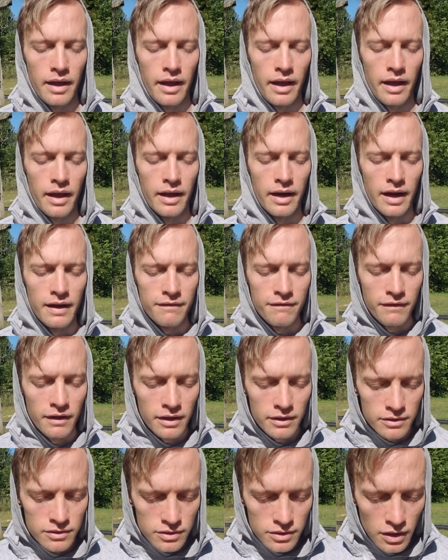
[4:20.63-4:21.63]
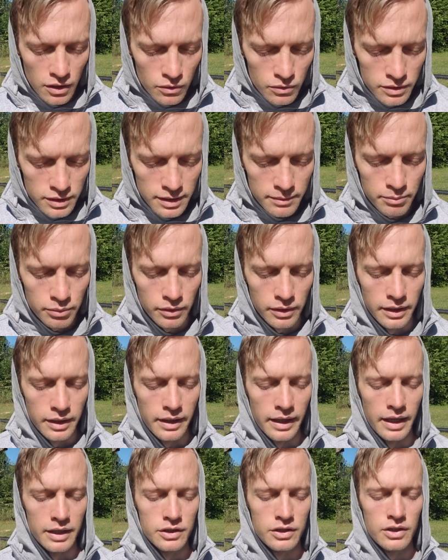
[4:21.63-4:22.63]
And I felt so deeply
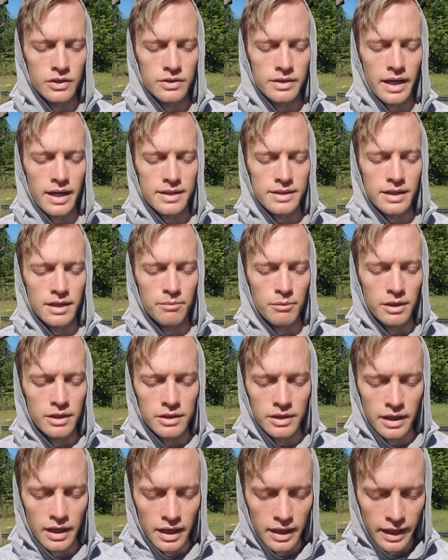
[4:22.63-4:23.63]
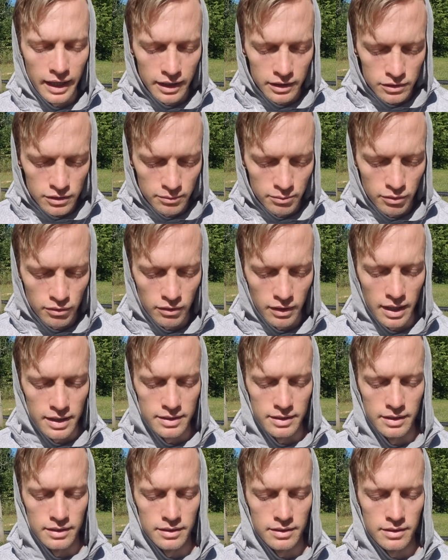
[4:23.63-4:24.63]
that she's asking me to connect to
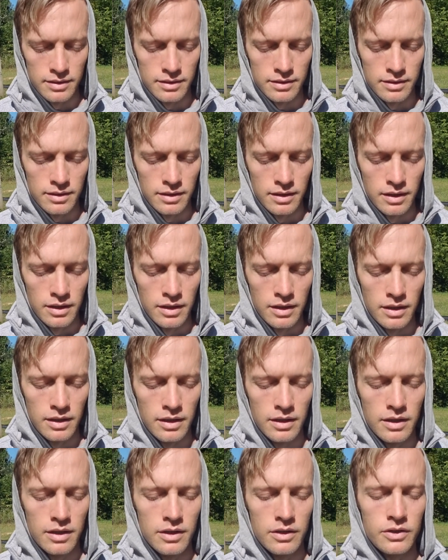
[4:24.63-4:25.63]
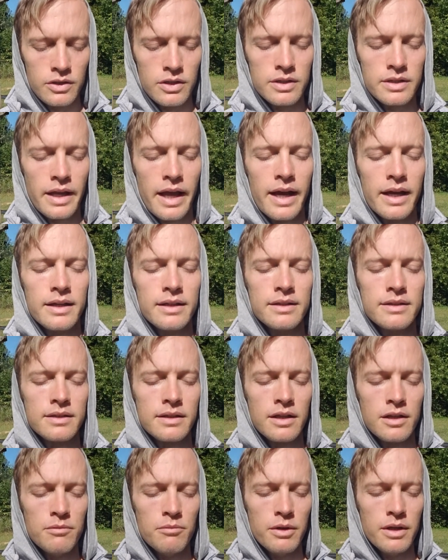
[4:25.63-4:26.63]
presence. She's
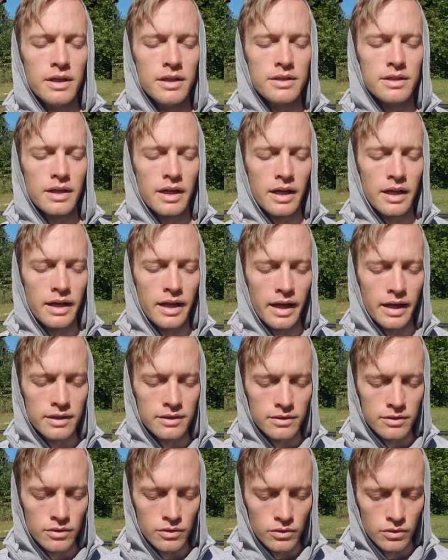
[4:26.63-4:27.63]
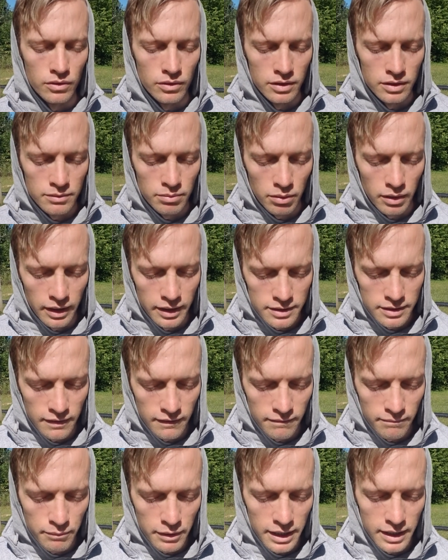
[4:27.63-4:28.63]
asking me to connect to this place of
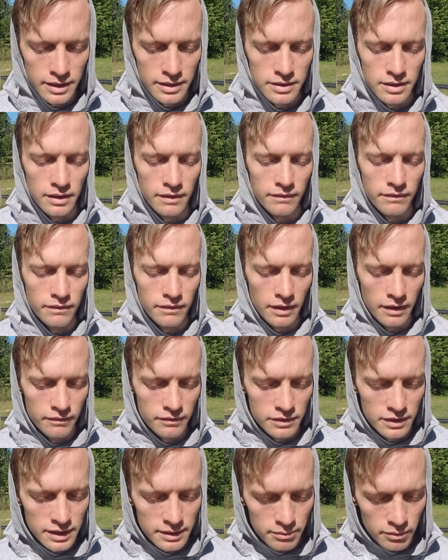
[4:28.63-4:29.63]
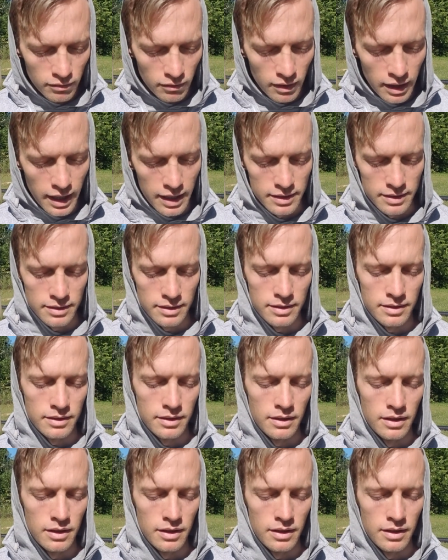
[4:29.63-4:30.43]
peace, of deep rest.